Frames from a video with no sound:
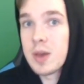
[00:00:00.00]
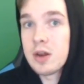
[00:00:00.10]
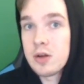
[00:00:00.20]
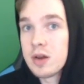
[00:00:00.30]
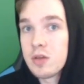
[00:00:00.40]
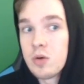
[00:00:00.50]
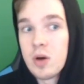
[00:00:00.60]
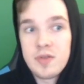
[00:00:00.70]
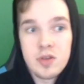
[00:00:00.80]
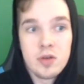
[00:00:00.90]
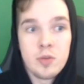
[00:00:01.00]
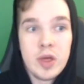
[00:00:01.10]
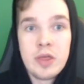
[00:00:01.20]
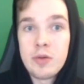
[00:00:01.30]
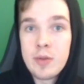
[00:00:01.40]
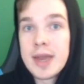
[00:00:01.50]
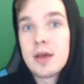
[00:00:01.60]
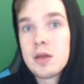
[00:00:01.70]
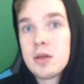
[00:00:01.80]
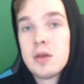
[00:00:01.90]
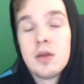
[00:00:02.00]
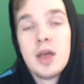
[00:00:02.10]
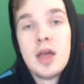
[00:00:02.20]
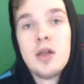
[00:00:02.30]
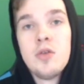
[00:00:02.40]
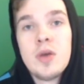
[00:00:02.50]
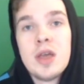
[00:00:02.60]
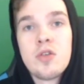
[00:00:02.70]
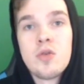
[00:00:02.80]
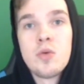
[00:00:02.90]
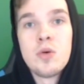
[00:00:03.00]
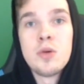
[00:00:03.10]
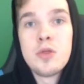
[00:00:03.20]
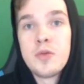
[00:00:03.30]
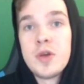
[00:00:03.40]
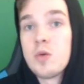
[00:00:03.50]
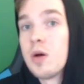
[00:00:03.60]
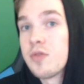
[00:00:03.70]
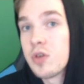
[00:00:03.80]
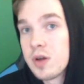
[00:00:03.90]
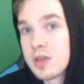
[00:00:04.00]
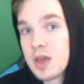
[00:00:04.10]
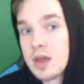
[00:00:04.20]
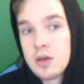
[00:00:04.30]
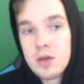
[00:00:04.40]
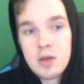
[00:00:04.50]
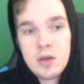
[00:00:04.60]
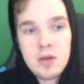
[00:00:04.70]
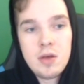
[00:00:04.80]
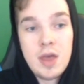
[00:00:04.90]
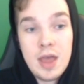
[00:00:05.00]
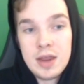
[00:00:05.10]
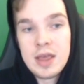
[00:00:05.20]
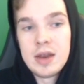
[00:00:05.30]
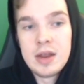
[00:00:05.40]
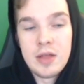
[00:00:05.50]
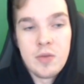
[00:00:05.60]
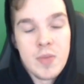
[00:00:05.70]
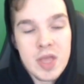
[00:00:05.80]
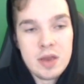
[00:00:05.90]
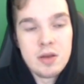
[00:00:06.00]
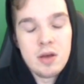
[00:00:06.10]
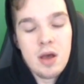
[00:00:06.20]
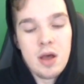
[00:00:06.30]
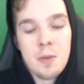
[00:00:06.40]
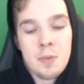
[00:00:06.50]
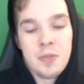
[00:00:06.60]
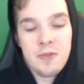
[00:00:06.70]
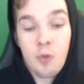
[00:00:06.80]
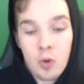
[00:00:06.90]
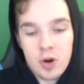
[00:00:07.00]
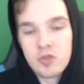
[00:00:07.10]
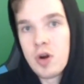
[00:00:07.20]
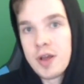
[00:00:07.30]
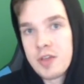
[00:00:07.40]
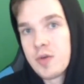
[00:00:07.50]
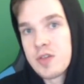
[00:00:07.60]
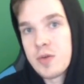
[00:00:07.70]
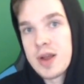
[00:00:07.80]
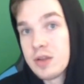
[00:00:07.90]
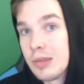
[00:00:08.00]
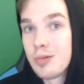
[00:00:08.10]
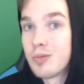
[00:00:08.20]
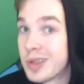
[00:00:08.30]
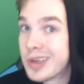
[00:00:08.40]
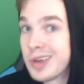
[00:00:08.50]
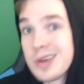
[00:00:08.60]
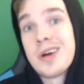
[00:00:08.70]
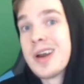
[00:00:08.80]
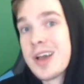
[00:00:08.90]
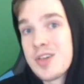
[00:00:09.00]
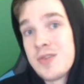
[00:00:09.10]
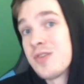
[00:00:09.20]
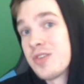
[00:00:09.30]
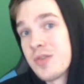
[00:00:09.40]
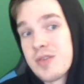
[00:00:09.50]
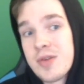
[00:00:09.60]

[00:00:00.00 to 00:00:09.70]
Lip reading: the battle card doesn't go off. So you pay 3 mana, and you get your 3/12 taunt again. And again, another minion, 4 Hydronics to resurrect. Another really good card, actually, for it to